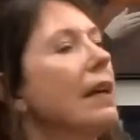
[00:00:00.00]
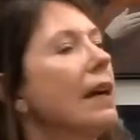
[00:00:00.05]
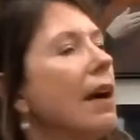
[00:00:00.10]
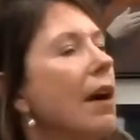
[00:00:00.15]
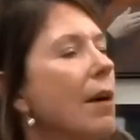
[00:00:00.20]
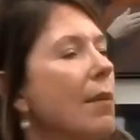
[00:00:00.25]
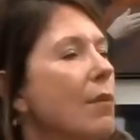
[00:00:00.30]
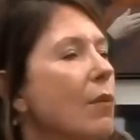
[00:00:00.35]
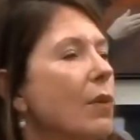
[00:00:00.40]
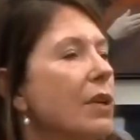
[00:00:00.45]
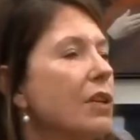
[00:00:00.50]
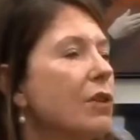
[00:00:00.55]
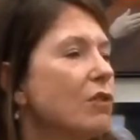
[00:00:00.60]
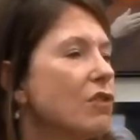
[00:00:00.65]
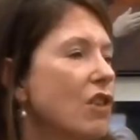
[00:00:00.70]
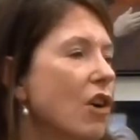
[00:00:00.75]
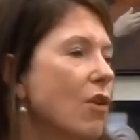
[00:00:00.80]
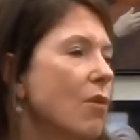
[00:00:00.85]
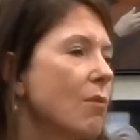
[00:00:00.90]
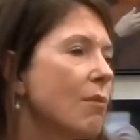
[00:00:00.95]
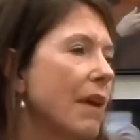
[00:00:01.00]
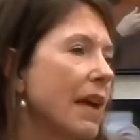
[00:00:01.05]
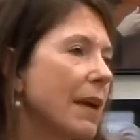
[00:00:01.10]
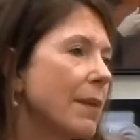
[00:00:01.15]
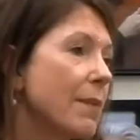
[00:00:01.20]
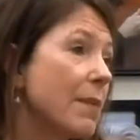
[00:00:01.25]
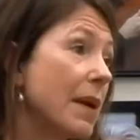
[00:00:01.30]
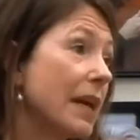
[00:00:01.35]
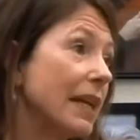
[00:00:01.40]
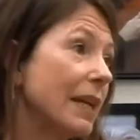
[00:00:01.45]
Um, when you don't
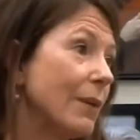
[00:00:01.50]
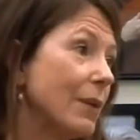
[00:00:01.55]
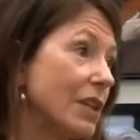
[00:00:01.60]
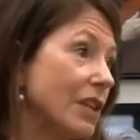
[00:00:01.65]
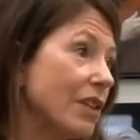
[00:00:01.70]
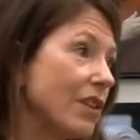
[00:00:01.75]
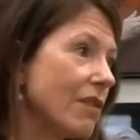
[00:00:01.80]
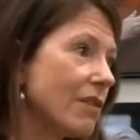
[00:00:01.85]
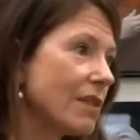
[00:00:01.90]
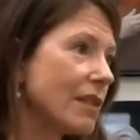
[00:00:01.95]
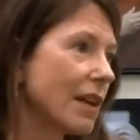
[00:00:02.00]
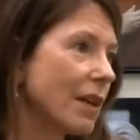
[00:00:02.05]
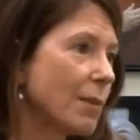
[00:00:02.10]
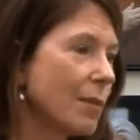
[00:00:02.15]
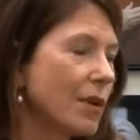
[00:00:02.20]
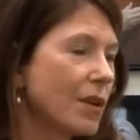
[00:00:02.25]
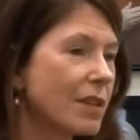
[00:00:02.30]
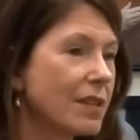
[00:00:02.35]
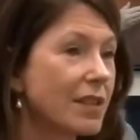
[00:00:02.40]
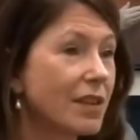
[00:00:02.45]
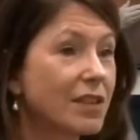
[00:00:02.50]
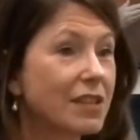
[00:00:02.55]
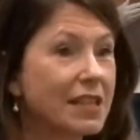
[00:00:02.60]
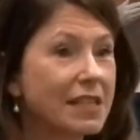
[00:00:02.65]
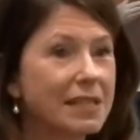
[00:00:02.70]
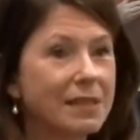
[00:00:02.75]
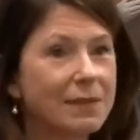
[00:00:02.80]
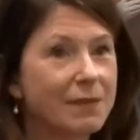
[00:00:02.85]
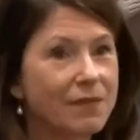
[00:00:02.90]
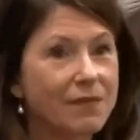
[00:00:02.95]
make money, when you don't sell books, there's
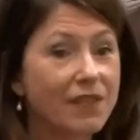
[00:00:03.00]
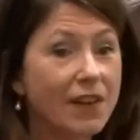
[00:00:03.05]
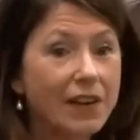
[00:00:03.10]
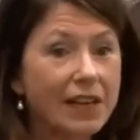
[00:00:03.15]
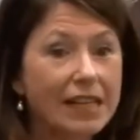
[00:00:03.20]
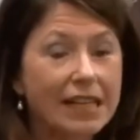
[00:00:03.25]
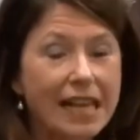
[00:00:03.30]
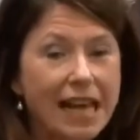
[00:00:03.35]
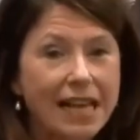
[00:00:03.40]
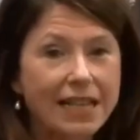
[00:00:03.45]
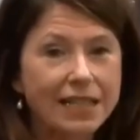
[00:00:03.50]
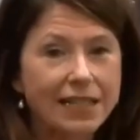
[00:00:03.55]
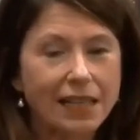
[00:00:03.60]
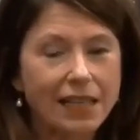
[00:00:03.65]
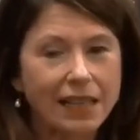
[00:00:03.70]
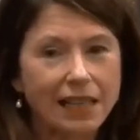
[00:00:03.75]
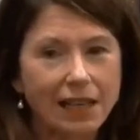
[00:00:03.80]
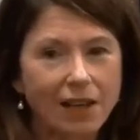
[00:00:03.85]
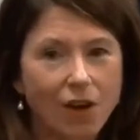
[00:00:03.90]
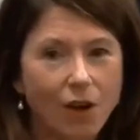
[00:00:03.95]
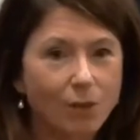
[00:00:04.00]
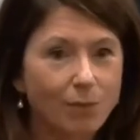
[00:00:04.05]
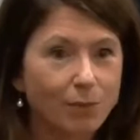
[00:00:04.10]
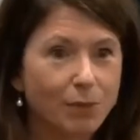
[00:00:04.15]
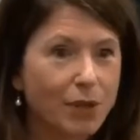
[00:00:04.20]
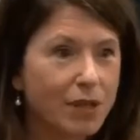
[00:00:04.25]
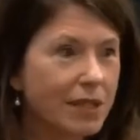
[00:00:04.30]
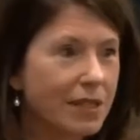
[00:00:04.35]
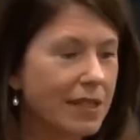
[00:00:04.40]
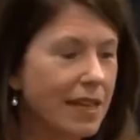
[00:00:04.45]
this very nasty thing called
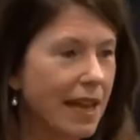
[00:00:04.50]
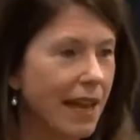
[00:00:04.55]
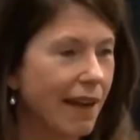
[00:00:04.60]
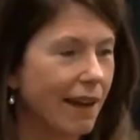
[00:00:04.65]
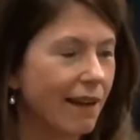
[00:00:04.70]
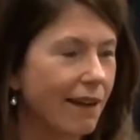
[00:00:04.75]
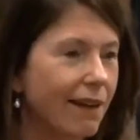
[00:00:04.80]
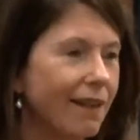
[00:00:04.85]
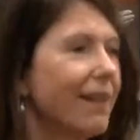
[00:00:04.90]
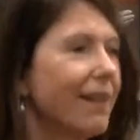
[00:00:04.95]
BookScan.